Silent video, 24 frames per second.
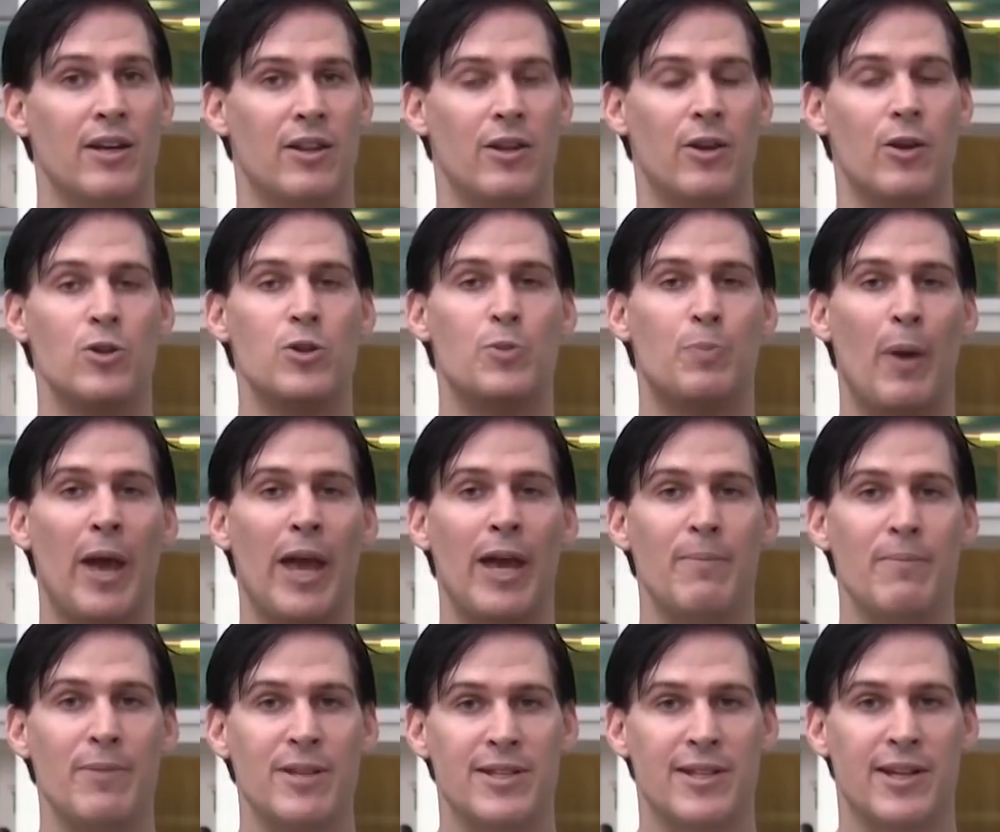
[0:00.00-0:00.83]
those
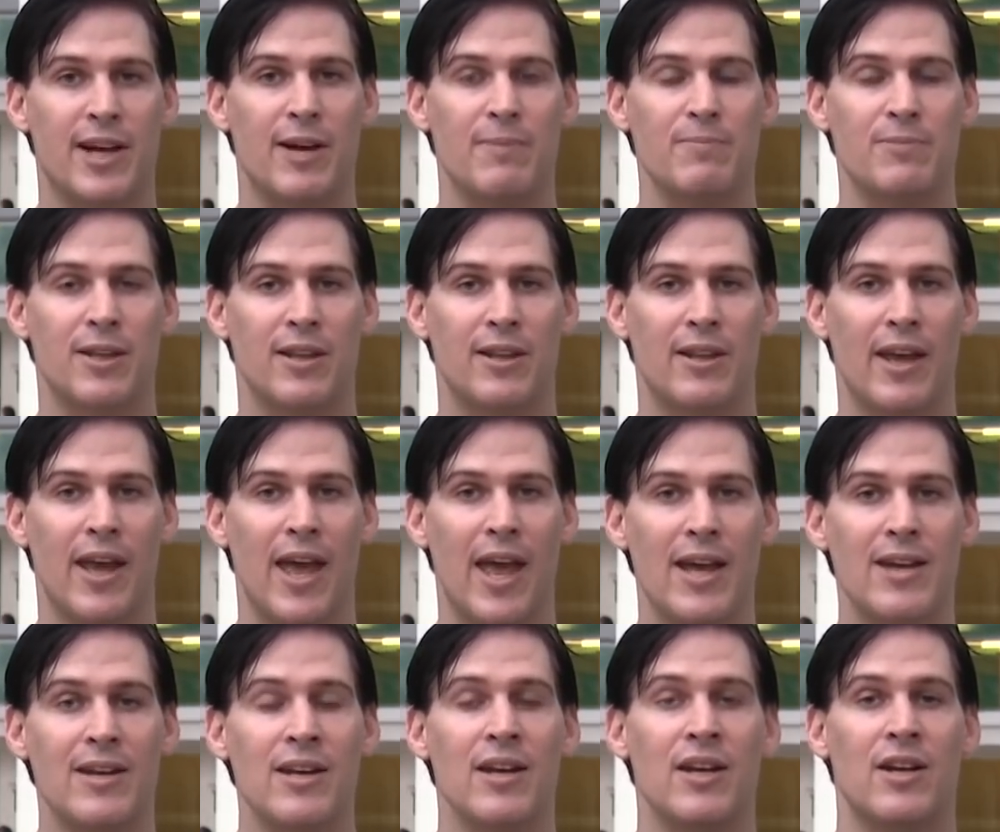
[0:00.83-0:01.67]
payments come to the
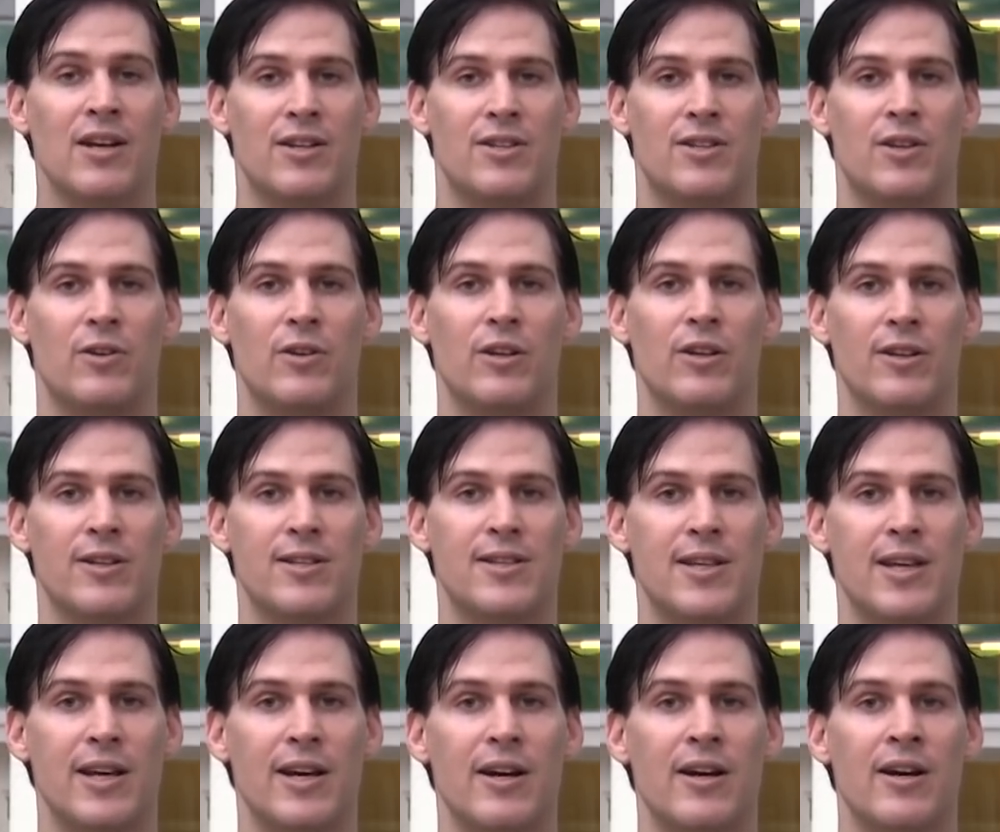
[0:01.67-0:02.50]
end, so you'll
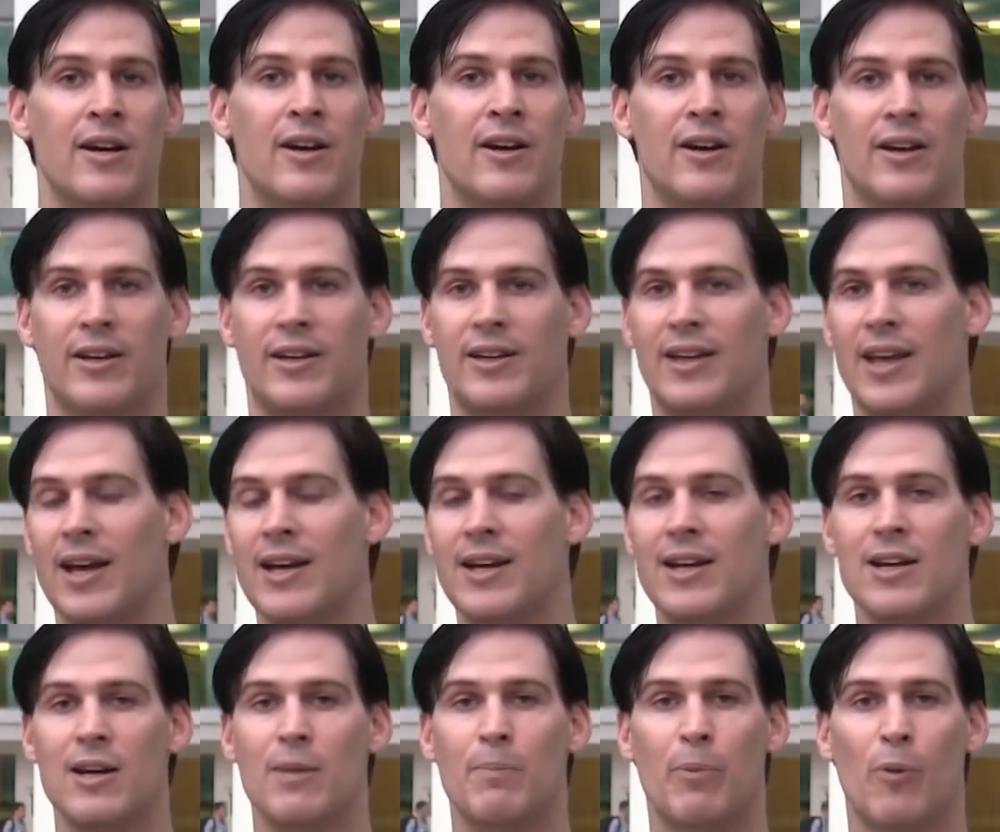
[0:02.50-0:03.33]
see her
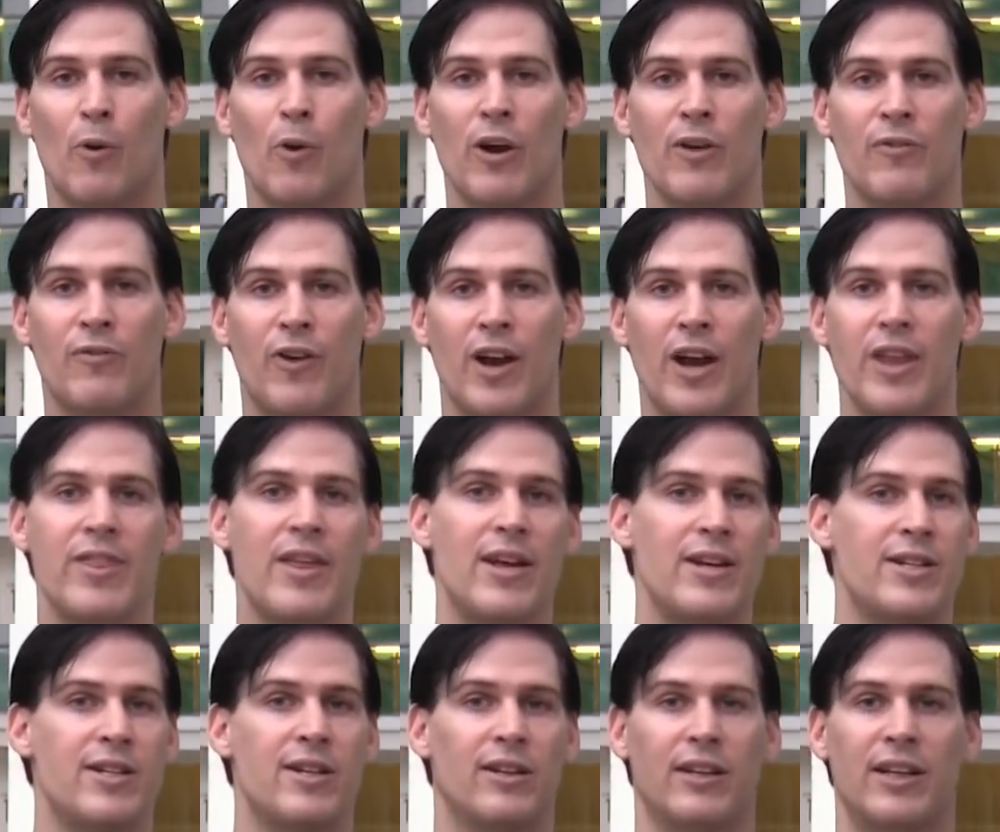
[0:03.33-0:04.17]
getting a boyfriend
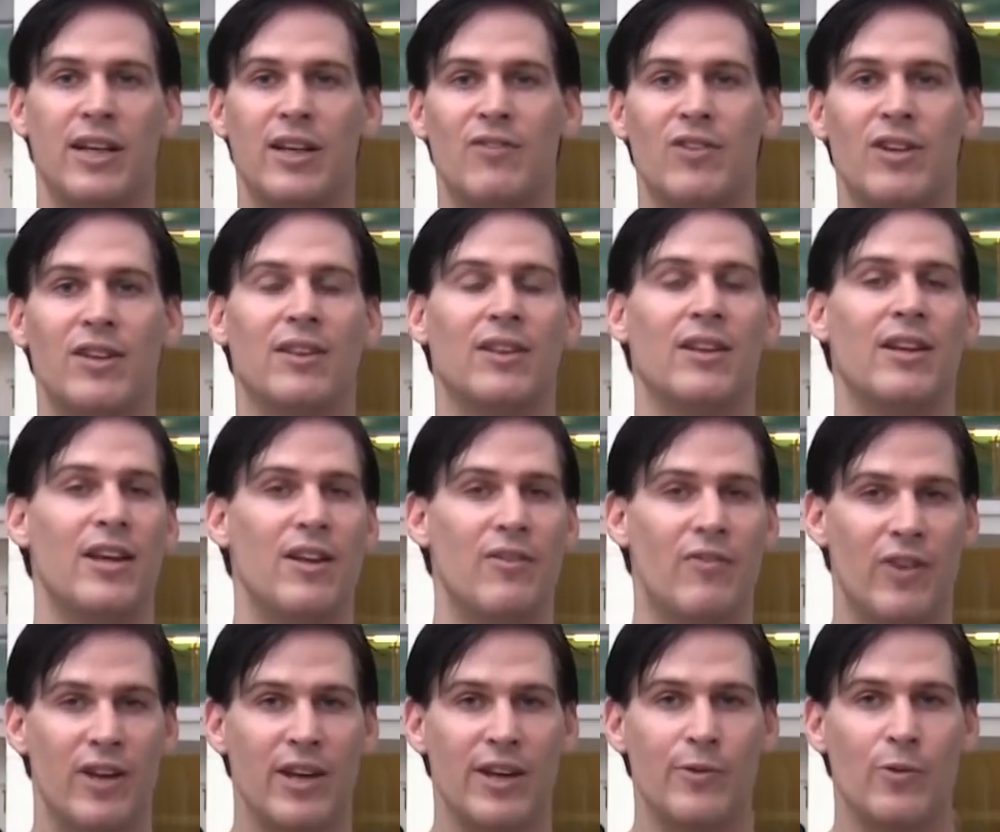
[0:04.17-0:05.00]
that she'll even
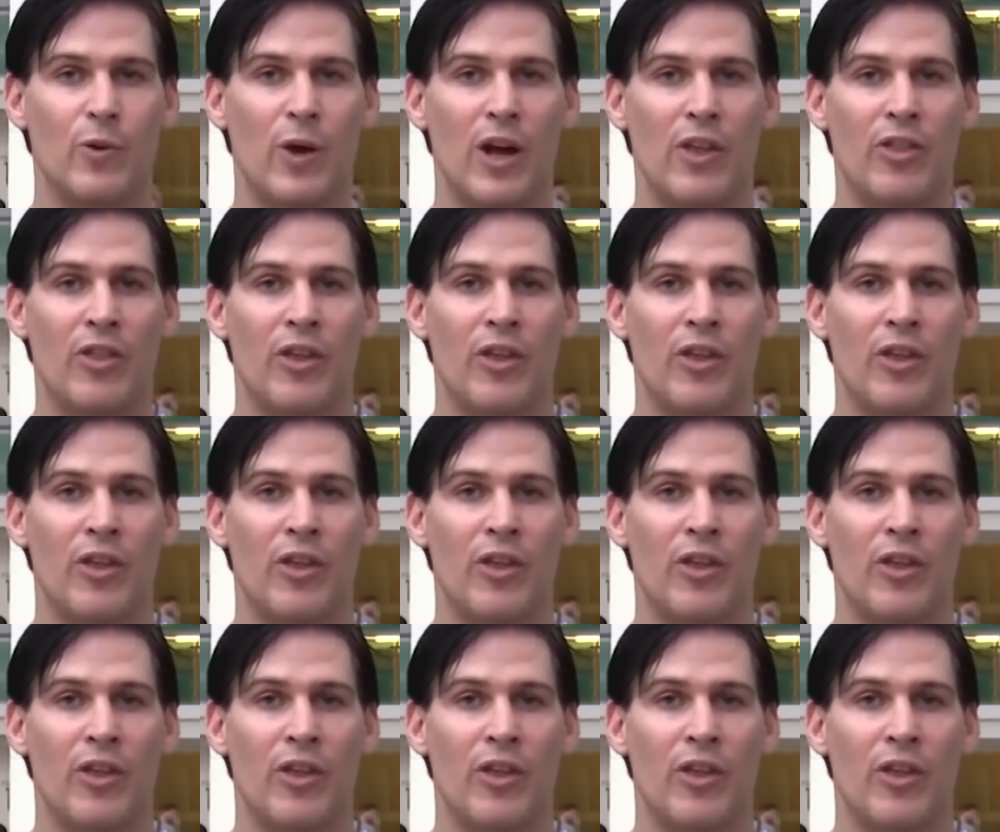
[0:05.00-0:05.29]
live in